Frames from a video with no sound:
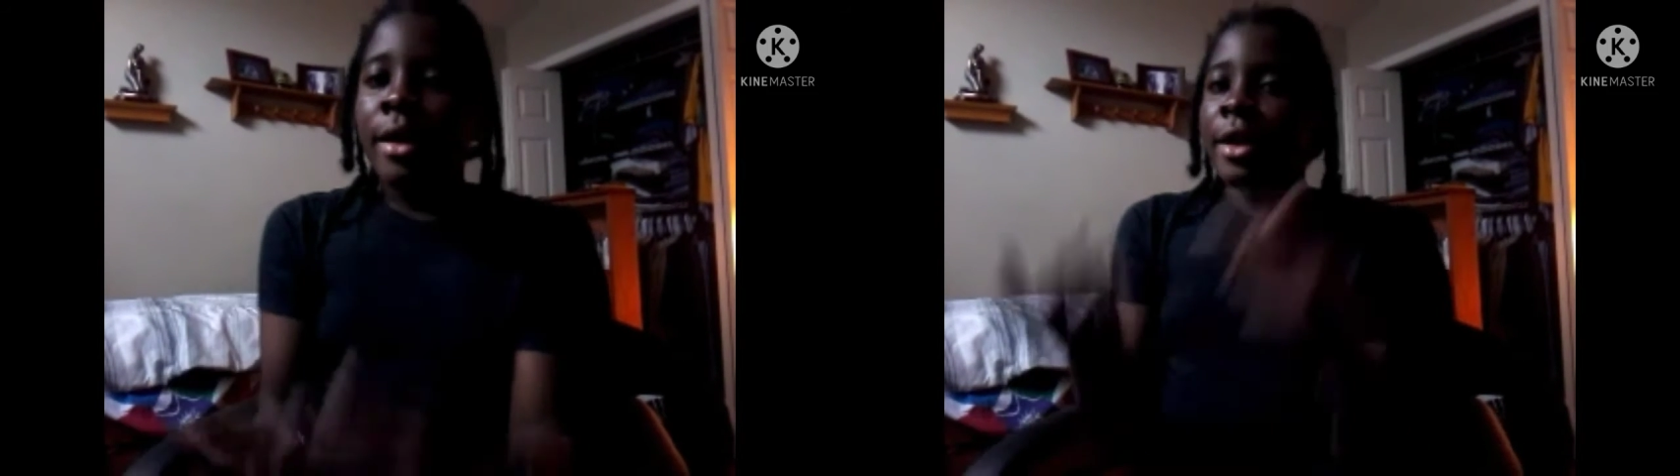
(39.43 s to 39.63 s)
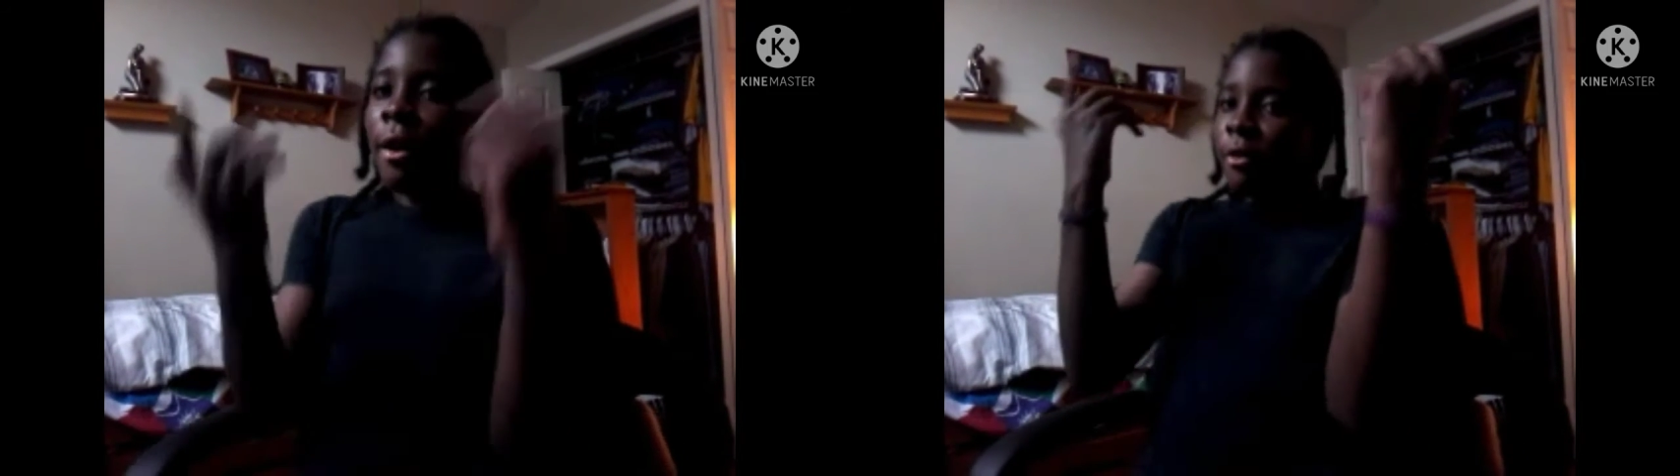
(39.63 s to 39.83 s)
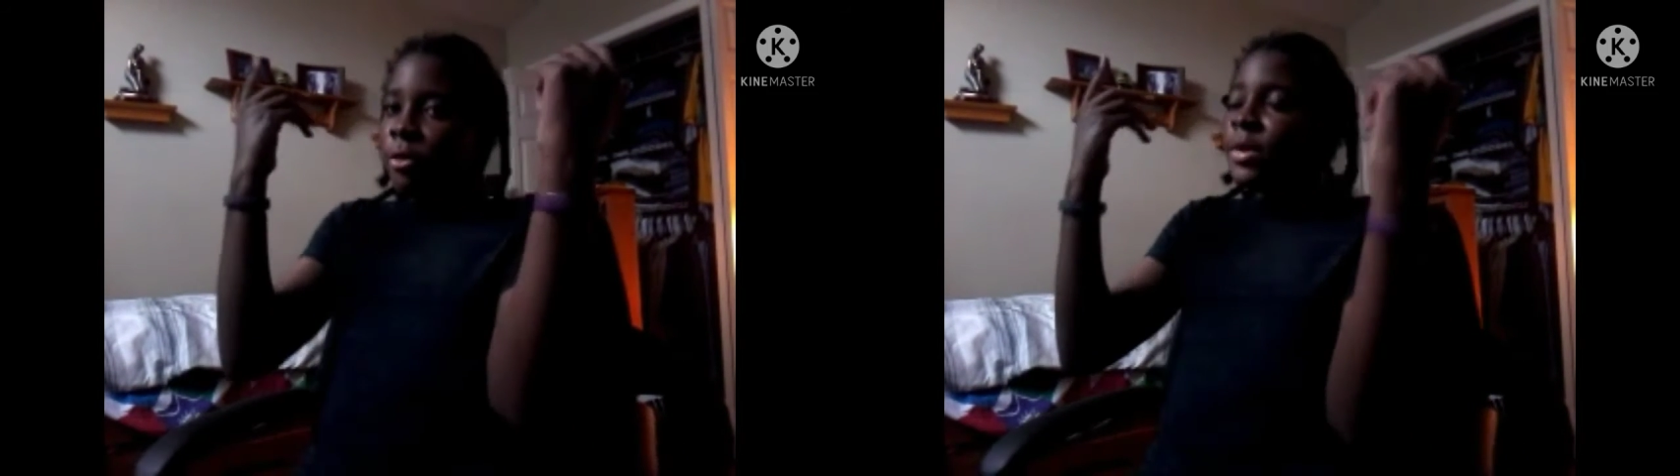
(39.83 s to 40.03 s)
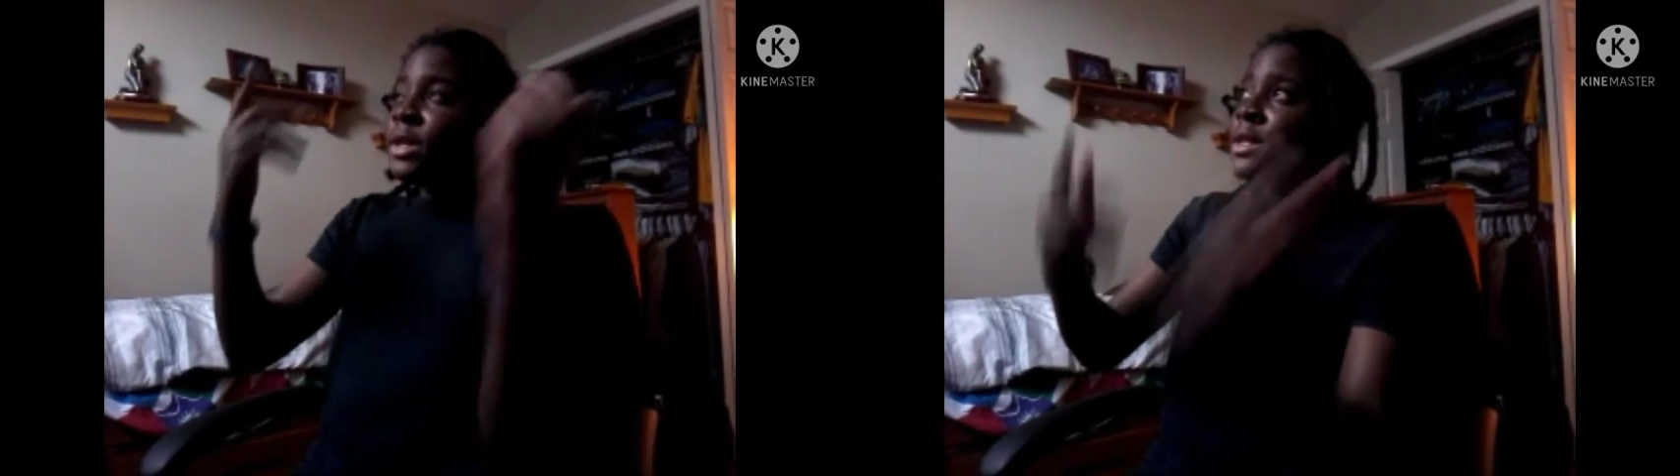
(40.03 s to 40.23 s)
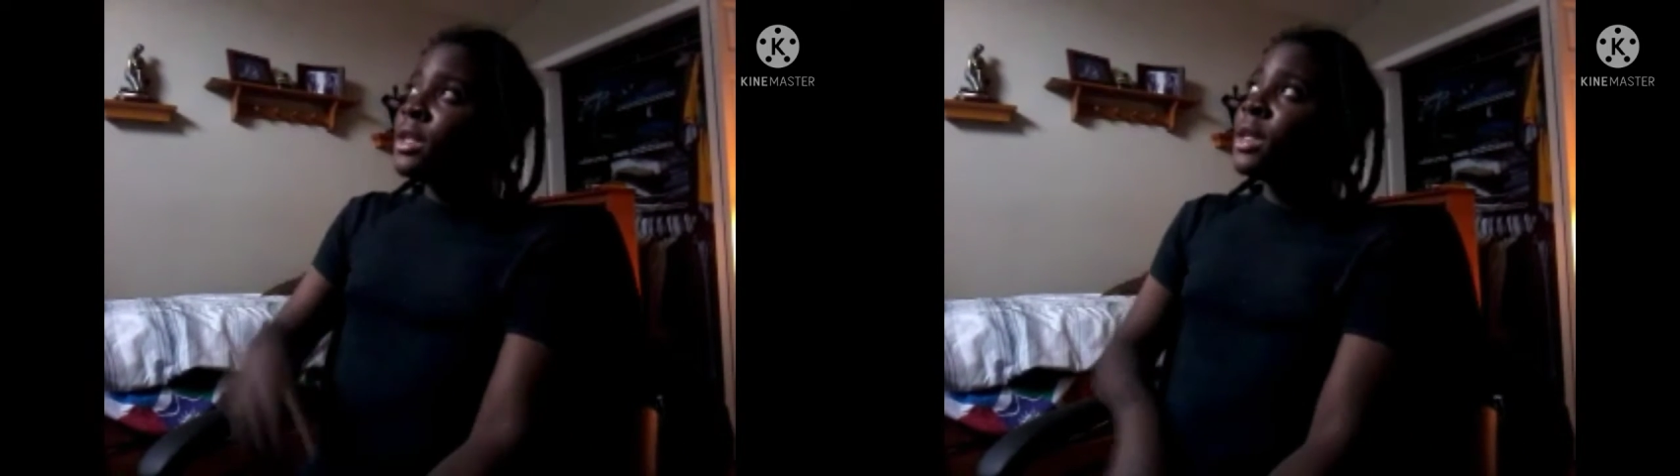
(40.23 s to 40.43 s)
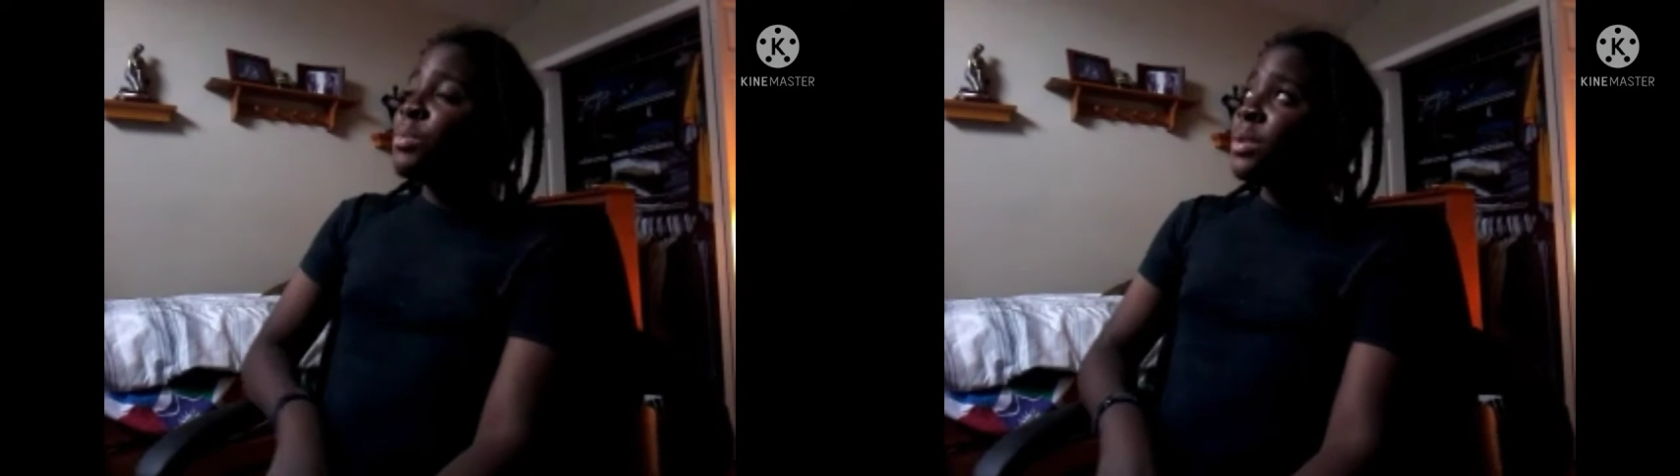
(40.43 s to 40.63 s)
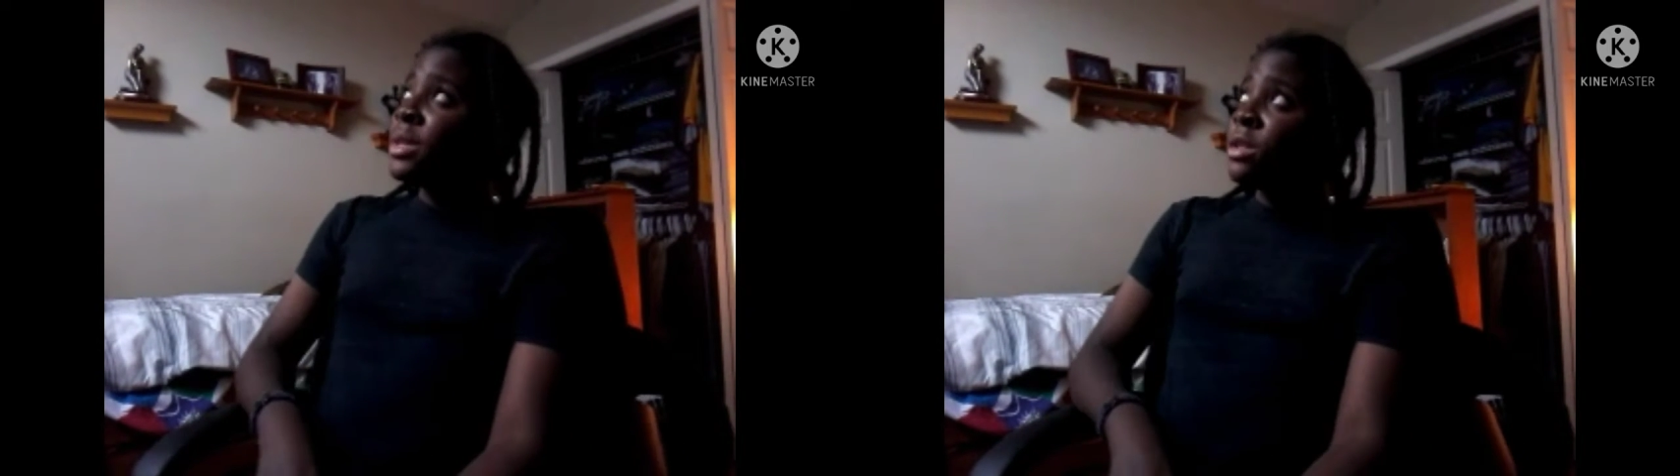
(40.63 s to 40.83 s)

Now, the reason is pretty